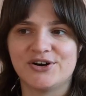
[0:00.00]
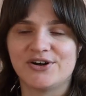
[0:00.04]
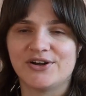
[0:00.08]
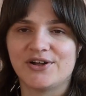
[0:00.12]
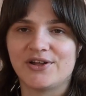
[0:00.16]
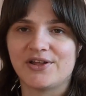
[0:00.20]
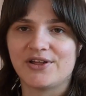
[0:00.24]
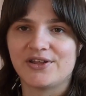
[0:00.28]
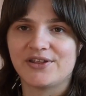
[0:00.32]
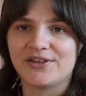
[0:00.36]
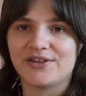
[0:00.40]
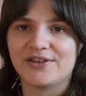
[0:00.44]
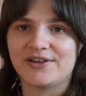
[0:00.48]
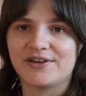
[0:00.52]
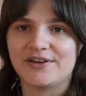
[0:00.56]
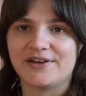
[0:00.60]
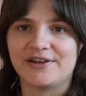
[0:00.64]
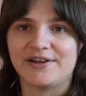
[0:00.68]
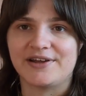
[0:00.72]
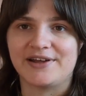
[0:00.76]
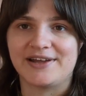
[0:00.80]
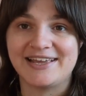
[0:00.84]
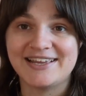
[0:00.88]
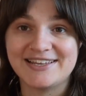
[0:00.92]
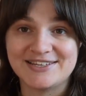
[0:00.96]
on
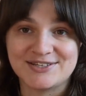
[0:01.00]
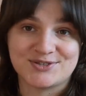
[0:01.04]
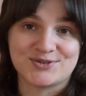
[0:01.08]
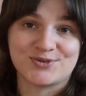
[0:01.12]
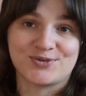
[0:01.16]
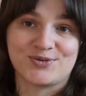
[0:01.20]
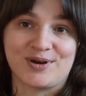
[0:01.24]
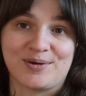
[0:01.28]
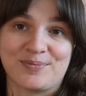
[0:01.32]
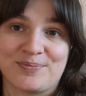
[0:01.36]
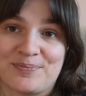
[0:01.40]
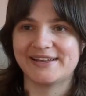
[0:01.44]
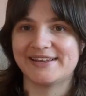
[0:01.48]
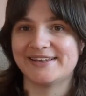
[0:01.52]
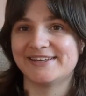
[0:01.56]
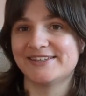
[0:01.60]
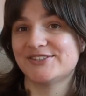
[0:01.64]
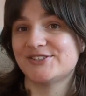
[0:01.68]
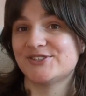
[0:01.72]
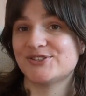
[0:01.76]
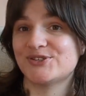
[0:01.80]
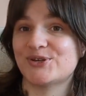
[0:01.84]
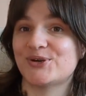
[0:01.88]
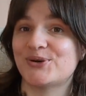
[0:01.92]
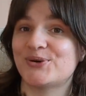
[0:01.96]
Instagram.
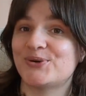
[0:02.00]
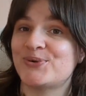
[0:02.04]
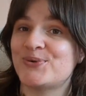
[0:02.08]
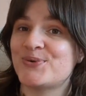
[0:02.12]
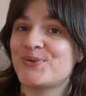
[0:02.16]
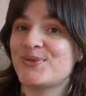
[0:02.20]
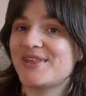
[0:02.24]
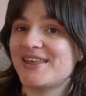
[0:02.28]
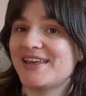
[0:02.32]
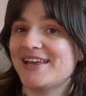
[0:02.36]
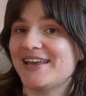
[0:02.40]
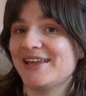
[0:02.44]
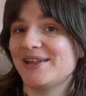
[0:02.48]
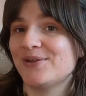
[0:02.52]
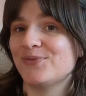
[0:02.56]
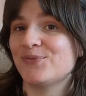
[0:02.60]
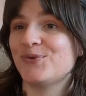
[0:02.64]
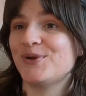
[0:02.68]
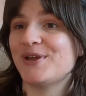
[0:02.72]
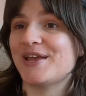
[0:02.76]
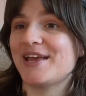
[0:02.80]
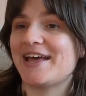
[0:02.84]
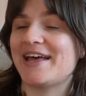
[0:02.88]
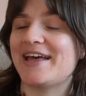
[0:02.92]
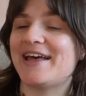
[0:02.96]
So then
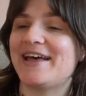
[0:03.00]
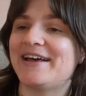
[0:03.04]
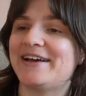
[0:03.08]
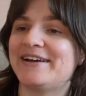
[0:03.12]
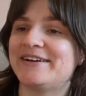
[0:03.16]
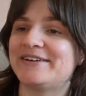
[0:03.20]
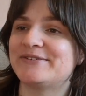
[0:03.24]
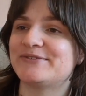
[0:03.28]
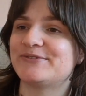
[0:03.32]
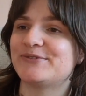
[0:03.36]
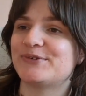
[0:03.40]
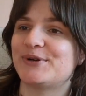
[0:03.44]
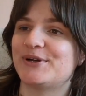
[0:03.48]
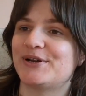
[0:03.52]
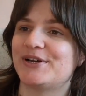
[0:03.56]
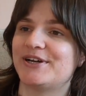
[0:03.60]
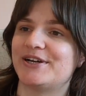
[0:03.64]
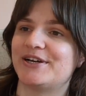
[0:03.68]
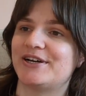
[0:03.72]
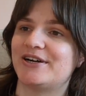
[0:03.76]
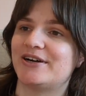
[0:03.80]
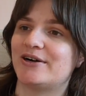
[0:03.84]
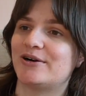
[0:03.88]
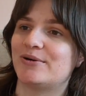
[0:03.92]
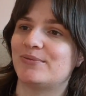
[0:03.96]
we have,
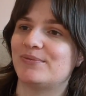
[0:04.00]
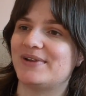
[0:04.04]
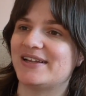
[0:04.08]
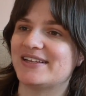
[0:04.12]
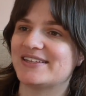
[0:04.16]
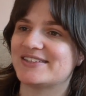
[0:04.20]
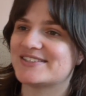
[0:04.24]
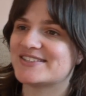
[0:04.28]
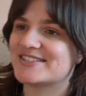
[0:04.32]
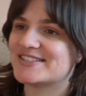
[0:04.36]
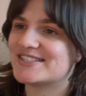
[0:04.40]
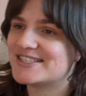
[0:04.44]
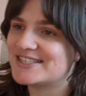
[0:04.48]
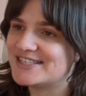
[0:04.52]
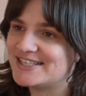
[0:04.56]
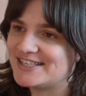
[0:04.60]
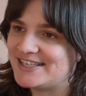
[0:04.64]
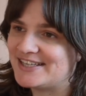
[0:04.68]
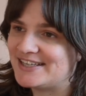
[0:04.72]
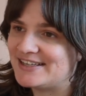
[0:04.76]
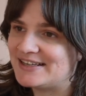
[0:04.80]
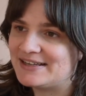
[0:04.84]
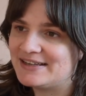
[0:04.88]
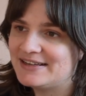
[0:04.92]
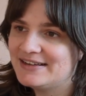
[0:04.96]
let's
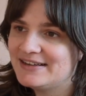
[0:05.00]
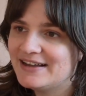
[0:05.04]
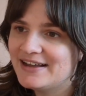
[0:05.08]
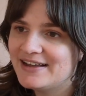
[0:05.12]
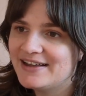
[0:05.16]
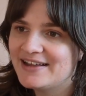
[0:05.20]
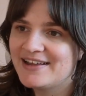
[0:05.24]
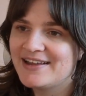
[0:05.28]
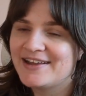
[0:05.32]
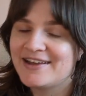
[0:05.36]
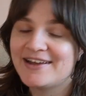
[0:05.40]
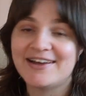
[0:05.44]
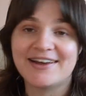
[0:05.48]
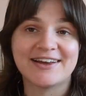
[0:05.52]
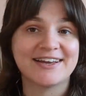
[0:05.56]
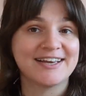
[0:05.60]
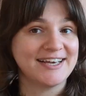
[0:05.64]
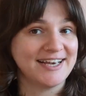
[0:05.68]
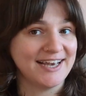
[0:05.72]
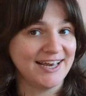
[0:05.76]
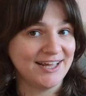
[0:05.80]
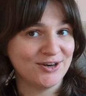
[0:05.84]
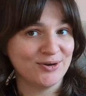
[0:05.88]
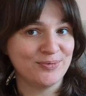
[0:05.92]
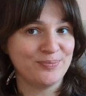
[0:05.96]
see, a
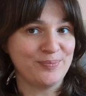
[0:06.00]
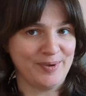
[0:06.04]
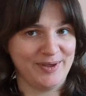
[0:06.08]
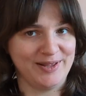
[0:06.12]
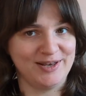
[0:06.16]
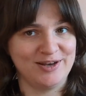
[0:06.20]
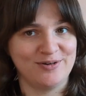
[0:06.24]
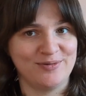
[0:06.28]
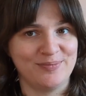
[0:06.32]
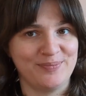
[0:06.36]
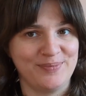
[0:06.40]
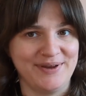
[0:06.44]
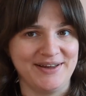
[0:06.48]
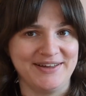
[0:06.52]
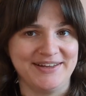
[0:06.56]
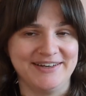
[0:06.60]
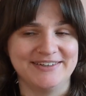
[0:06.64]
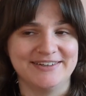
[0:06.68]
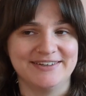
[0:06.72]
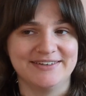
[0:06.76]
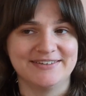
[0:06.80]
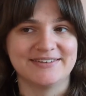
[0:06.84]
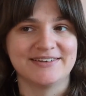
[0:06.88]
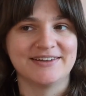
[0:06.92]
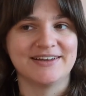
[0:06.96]
caterpillar
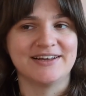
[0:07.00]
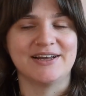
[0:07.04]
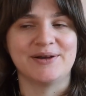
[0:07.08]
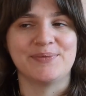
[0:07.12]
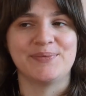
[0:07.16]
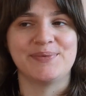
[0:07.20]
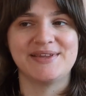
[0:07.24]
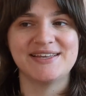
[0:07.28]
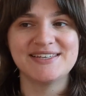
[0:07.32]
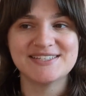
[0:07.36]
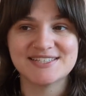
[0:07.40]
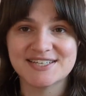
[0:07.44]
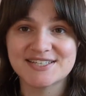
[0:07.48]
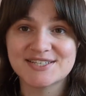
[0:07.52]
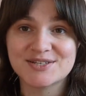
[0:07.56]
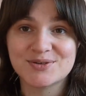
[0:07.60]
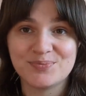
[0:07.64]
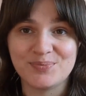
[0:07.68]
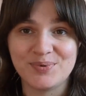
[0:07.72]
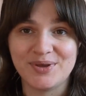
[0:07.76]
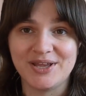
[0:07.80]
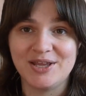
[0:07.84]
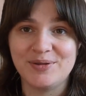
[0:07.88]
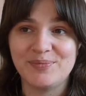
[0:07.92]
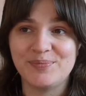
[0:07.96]
pattern. This is a
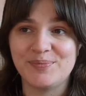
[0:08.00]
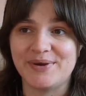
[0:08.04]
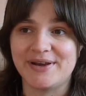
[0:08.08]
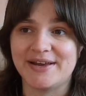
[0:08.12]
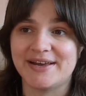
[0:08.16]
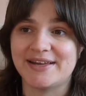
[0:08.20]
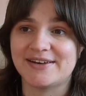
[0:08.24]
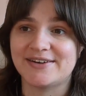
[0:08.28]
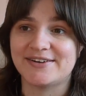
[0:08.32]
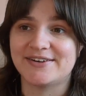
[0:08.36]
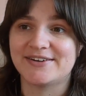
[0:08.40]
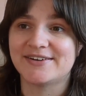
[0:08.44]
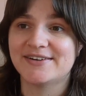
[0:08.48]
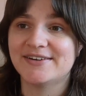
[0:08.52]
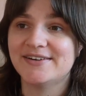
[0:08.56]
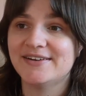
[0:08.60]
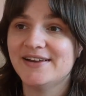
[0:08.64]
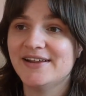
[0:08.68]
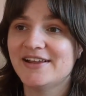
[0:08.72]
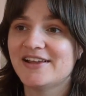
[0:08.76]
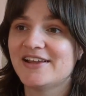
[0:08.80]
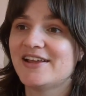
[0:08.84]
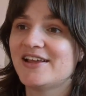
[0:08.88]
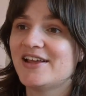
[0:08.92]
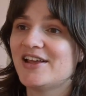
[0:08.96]
paid
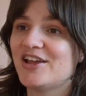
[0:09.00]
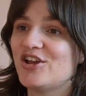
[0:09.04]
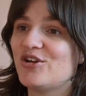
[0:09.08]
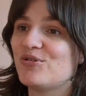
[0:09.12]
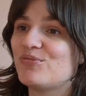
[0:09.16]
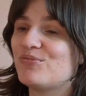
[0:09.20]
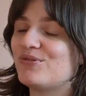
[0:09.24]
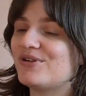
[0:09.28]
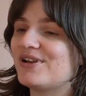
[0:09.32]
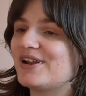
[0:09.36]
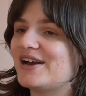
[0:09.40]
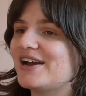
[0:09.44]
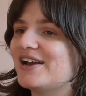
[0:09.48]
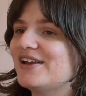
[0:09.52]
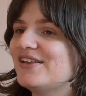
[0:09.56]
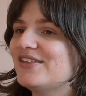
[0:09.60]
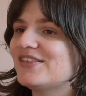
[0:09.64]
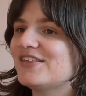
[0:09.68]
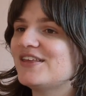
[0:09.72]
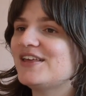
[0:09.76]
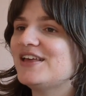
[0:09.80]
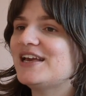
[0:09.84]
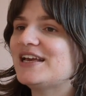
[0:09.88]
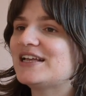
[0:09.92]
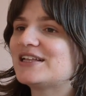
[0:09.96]
pattern, but I
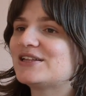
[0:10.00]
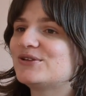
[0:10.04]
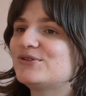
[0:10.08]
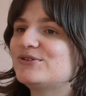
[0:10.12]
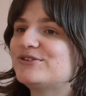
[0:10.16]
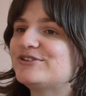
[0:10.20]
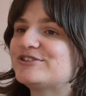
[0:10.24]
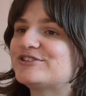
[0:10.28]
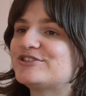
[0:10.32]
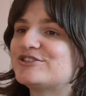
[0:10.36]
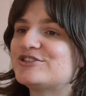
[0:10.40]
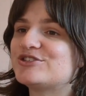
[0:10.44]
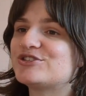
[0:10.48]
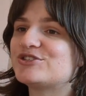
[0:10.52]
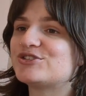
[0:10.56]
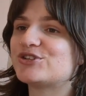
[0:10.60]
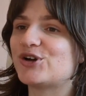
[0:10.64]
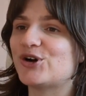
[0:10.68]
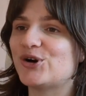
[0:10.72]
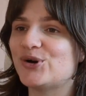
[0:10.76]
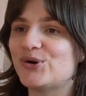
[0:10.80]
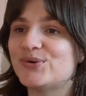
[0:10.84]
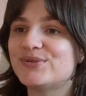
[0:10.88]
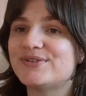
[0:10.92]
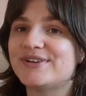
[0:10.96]
think it looks
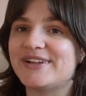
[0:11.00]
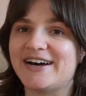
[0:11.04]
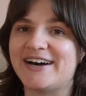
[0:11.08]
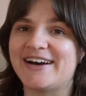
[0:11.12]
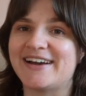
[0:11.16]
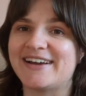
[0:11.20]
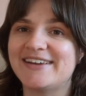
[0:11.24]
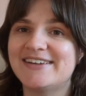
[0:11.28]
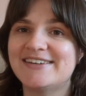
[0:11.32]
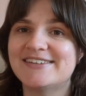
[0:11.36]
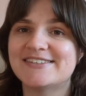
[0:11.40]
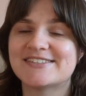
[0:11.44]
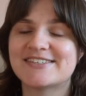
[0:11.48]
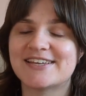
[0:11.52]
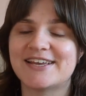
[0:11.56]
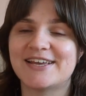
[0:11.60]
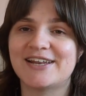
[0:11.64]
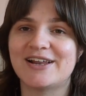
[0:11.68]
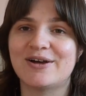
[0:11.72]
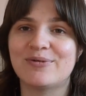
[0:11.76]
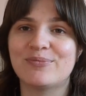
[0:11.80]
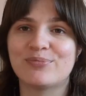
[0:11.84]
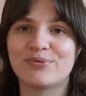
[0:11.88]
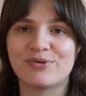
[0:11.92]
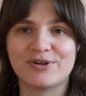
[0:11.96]
so nice.
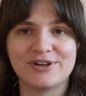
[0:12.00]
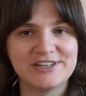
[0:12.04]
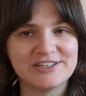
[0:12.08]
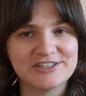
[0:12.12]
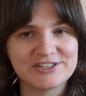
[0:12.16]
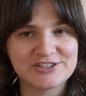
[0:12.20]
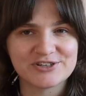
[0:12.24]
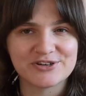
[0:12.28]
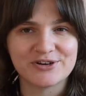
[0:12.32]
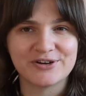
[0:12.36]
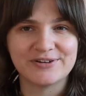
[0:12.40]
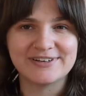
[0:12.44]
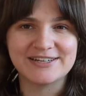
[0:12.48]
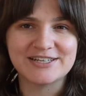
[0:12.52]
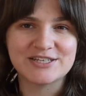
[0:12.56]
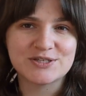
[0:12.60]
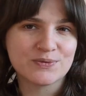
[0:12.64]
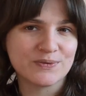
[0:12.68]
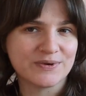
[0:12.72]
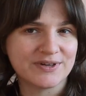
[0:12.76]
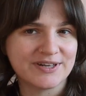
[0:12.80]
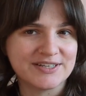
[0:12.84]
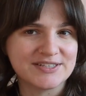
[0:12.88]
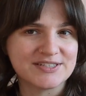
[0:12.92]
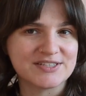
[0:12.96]
And I'm pretty sure this
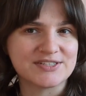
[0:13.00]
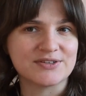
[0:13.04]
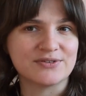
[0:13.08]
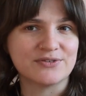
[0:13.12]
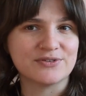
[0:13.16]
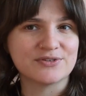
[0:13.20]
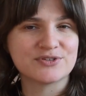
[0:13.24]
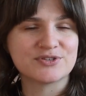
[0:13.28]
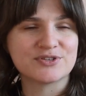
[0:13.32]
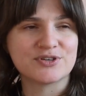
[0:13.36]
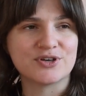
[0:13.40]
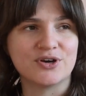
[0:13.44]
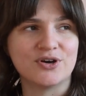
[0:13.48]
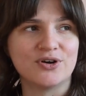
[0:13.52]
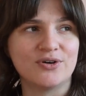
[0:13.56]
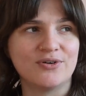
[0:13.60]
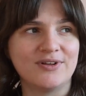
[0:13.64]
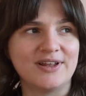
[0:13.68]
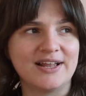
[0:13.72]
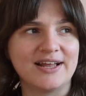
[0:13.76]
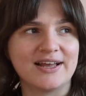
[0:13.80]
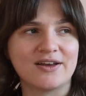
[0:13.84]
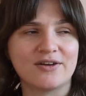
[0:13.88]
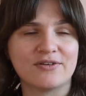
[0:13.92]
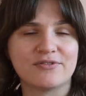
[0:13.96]
one is also
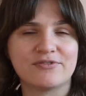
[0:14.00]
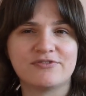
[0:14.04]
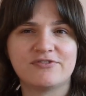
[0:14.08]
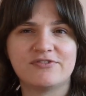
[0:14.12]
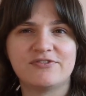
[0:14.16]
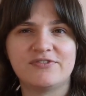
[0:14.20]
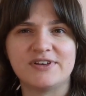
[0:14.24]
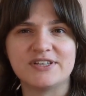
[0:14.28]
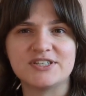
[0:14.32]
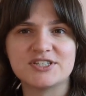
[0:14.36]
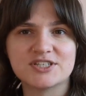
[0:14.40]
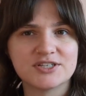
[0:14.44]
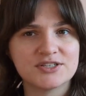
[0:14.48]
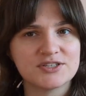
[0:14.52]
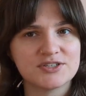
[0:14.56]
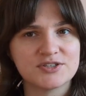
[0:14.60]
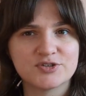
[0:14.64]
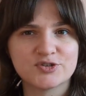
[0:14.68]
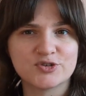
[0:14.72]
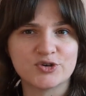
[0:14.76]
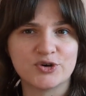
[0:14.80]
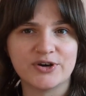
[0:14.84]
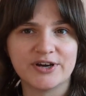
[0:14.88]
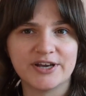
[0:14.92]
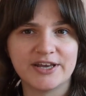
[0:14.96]
like a fidget
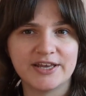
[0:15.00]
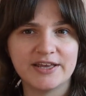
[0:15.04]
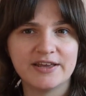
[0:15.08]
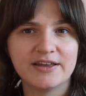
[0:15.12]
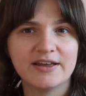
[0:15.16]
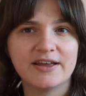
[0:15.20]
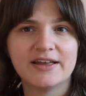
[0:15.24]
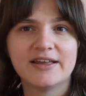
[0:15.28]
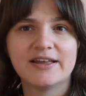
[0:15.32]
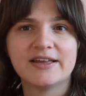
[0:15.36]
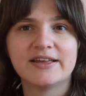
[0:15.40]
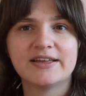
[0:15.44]
toy